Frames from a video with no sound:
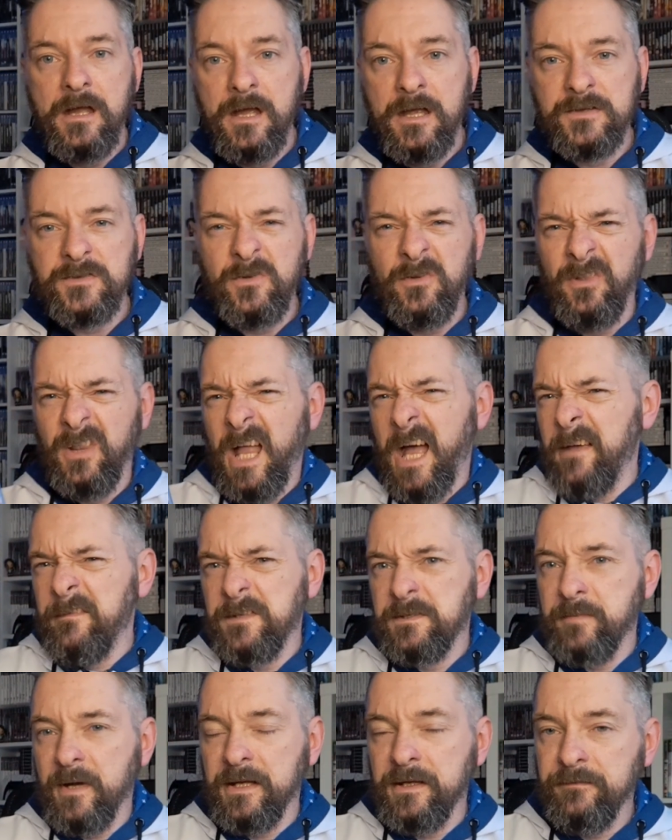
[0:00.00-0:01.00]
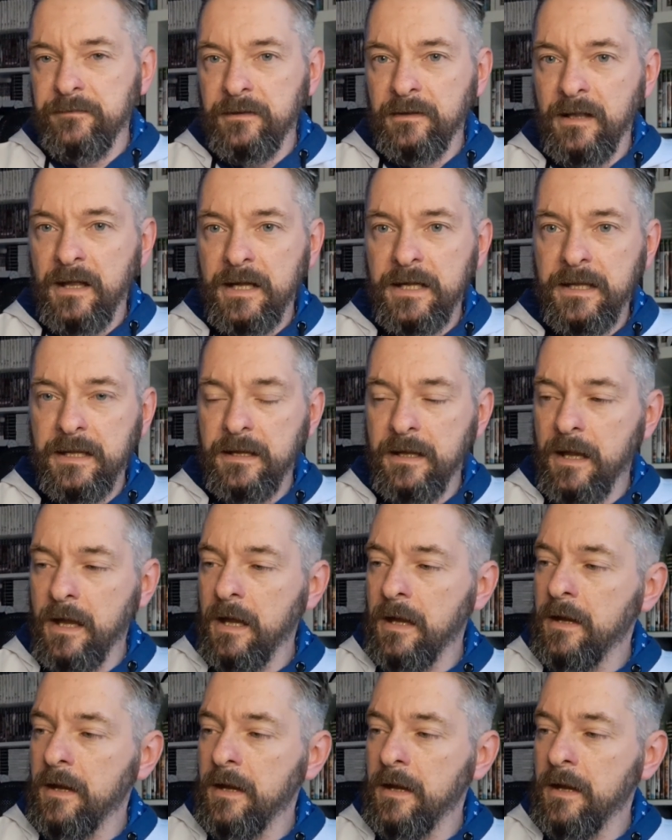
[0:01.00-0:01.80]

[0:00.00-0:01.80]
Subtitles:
sort of lifespan, if you like,